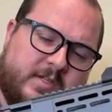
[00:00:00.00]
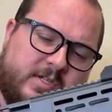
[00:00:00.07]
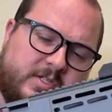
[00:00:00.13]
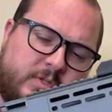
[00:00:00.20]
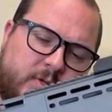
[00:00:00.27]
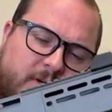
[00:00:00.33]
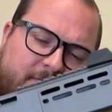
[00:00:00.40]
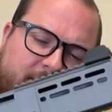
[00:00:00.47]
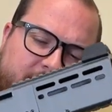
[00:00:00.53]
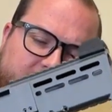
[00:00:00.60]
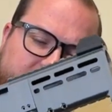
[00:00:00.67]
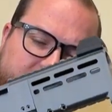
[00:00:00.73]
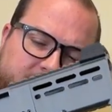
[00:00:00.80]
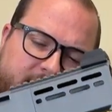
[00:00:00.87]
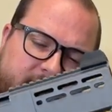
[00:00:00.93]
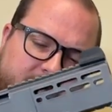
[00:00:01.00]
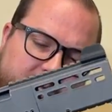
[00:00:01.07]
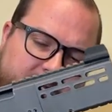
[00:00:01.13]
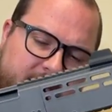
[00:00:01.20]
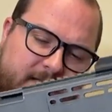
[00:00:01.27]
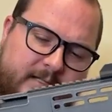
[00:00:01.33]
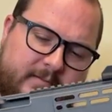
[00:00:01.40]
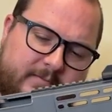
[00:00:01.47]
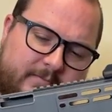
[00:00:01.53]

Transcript: just sort of a